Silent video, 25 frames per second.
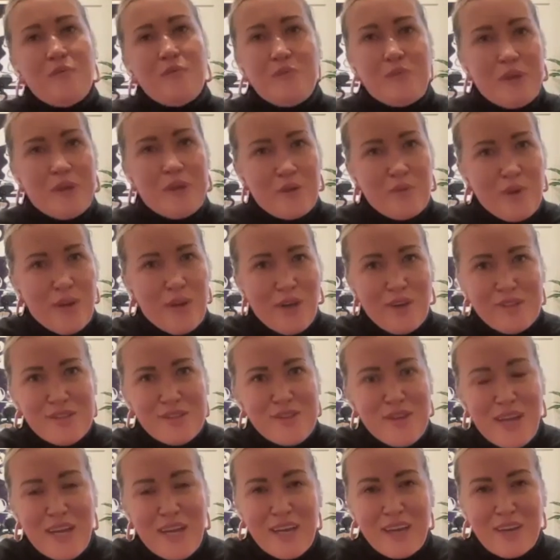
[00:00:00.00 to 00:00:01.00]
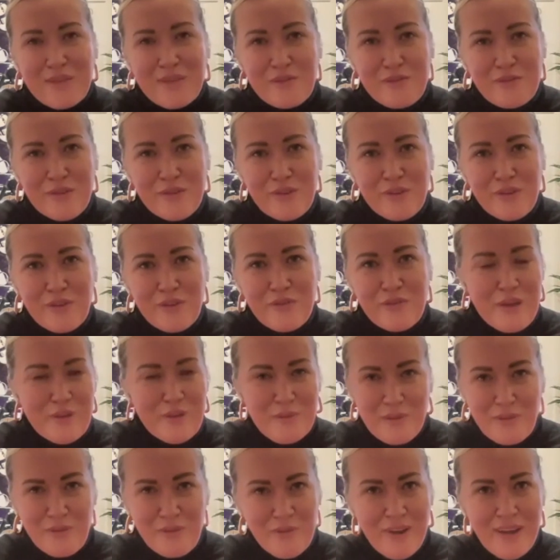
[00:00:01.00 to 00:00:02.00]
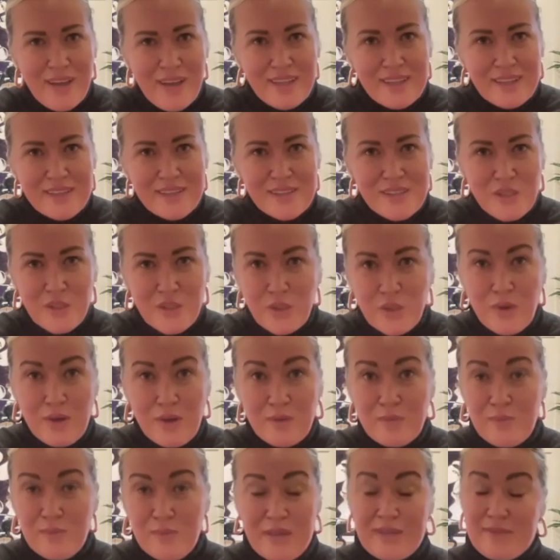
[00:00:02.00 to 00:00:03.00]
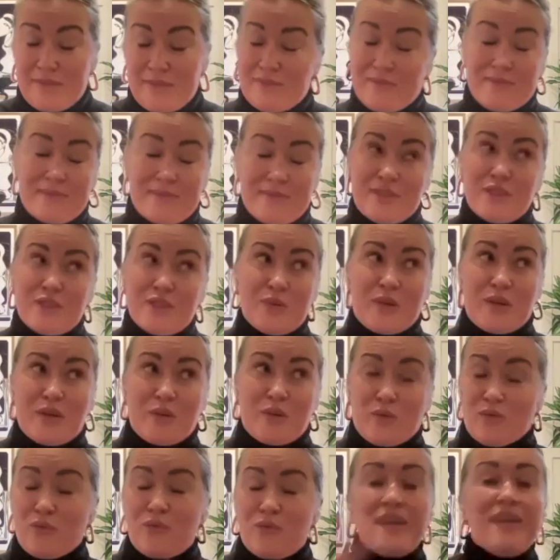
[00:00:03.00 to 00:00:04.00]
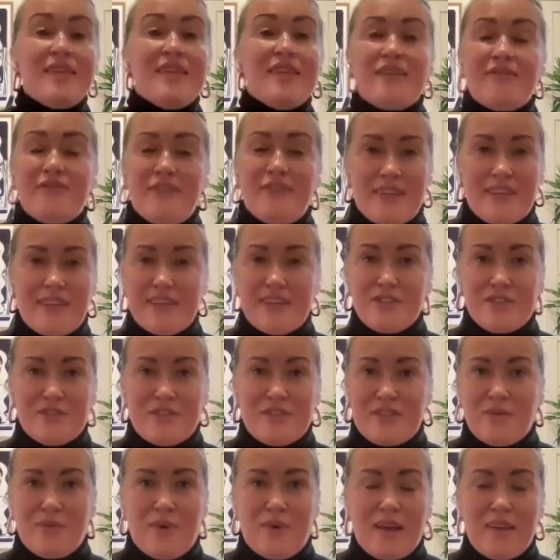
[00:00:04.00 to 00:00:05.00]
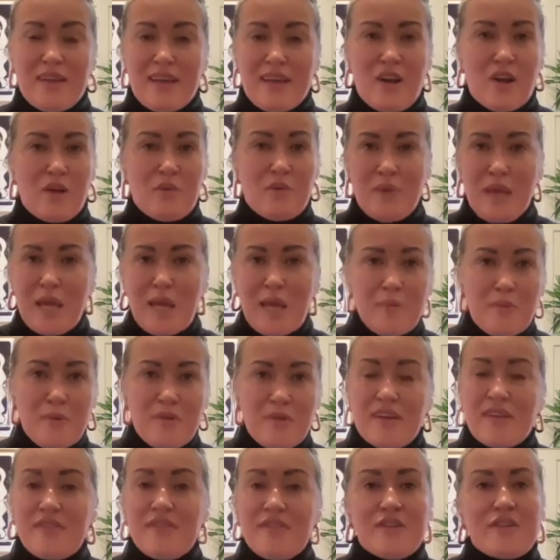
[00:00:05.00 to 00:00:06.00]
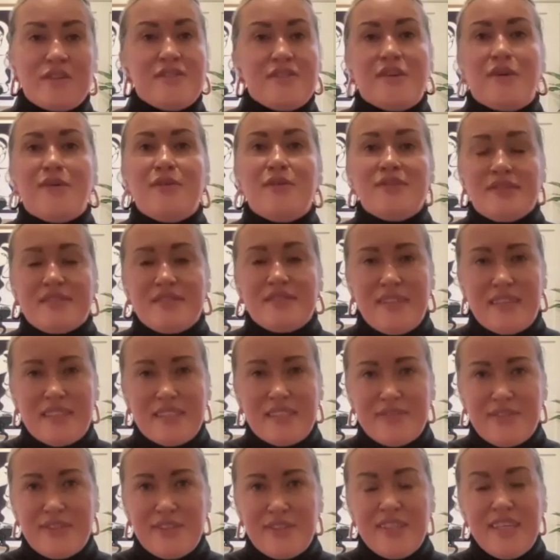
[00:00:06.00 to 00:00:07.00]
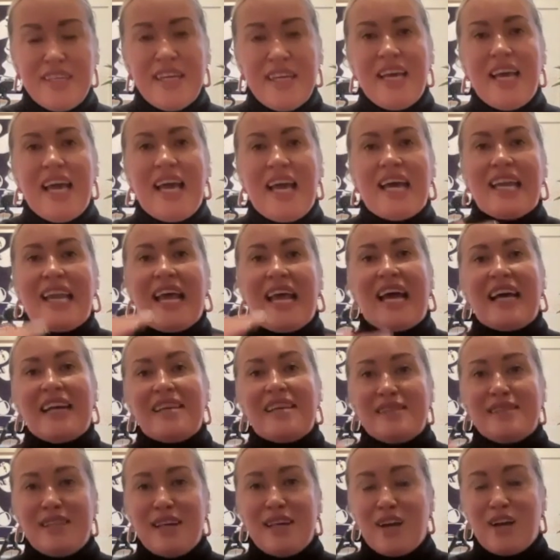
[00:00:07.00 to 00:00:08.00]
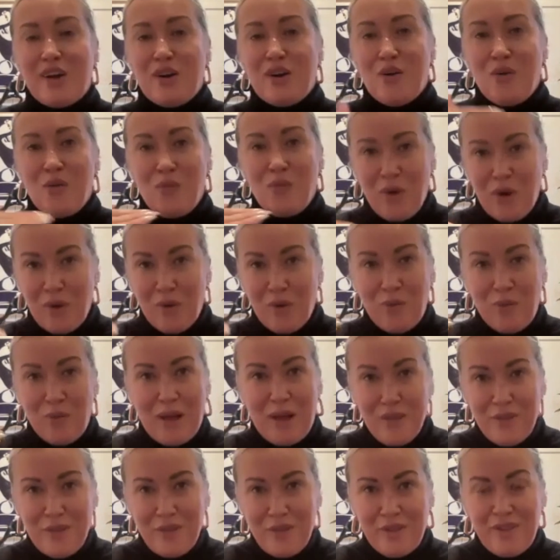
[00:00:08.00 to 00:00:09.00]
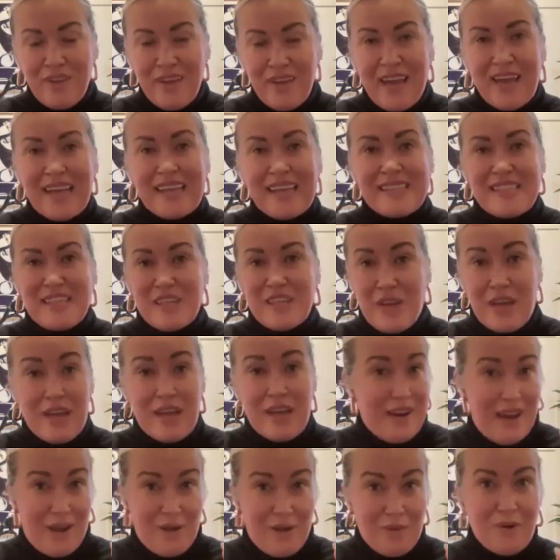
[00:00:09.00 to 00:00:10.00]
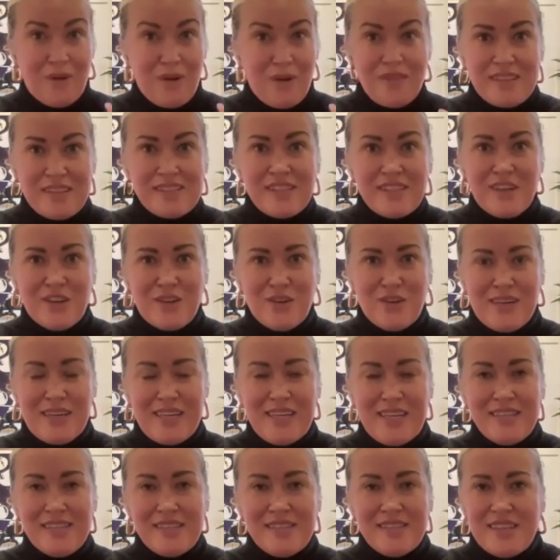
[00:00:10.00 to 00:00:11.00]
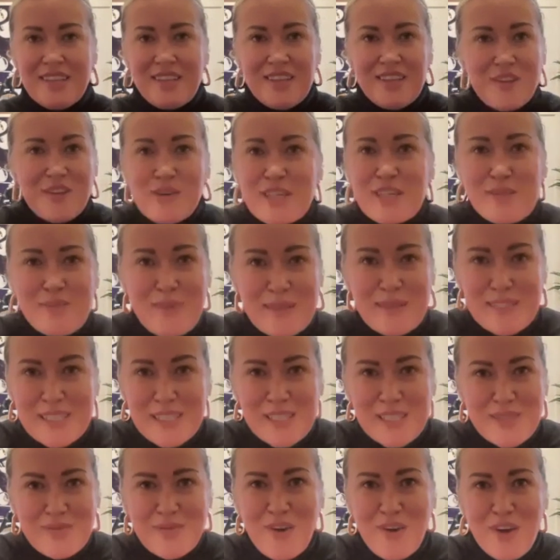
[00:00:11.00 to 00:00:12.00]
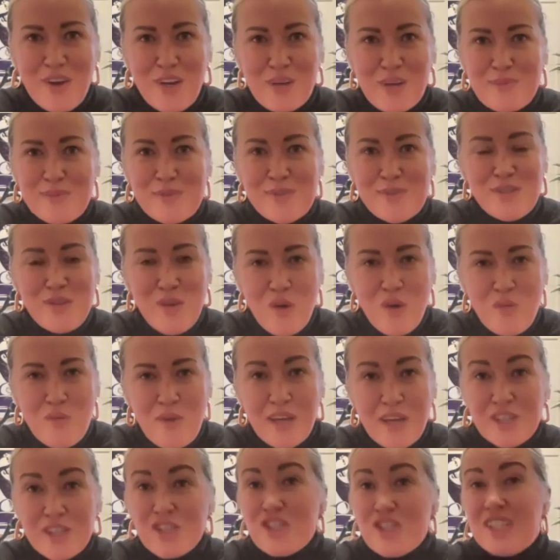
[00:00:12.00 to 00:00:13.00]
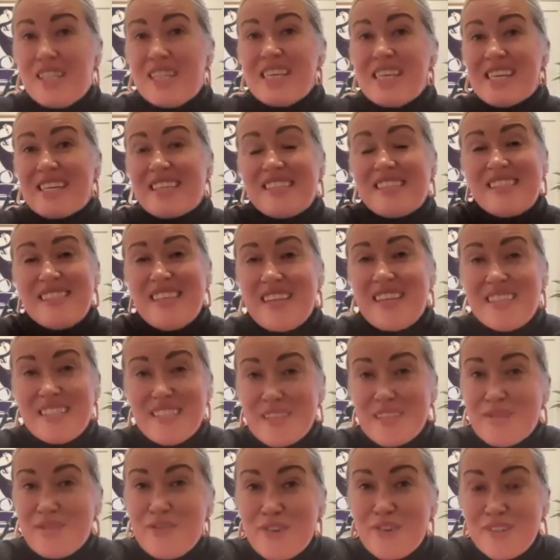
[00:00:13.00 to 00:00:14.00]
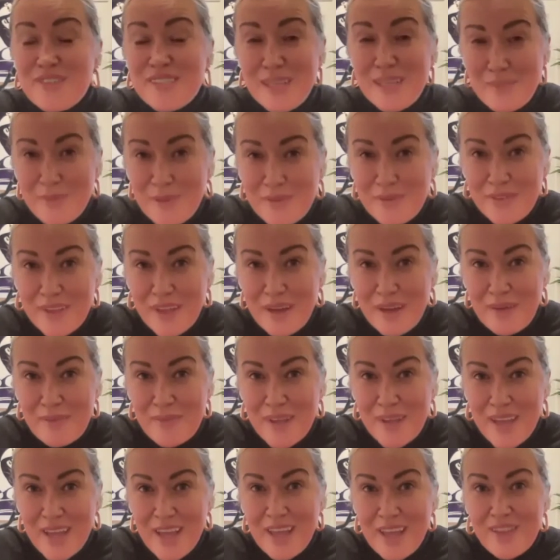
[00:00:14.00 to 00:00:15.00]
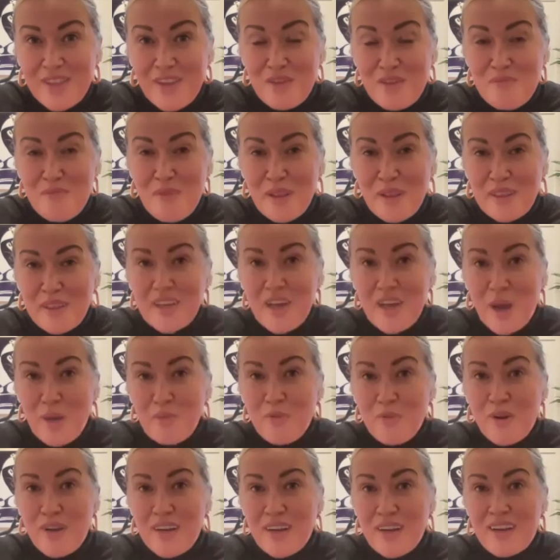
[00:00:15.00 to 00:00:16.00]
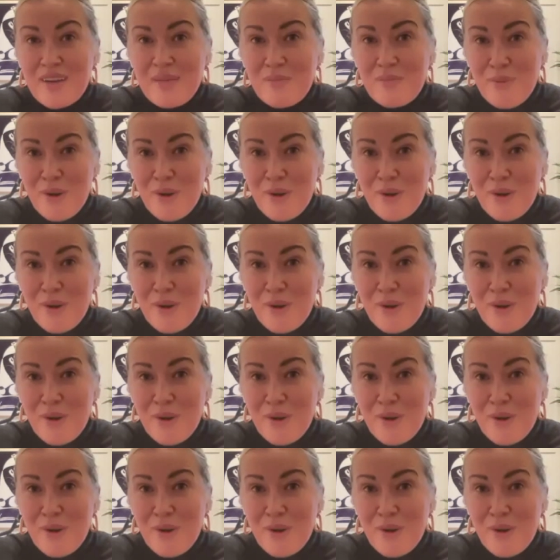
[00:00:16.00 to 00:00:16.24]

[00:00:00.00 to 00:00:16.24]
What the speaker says: But we also have family friends who are doing really financially well, and on paper, they look so successful. And as their wealth and net worth has increased, their expenses have gone up so much to the extent that for some of them, their monthly operating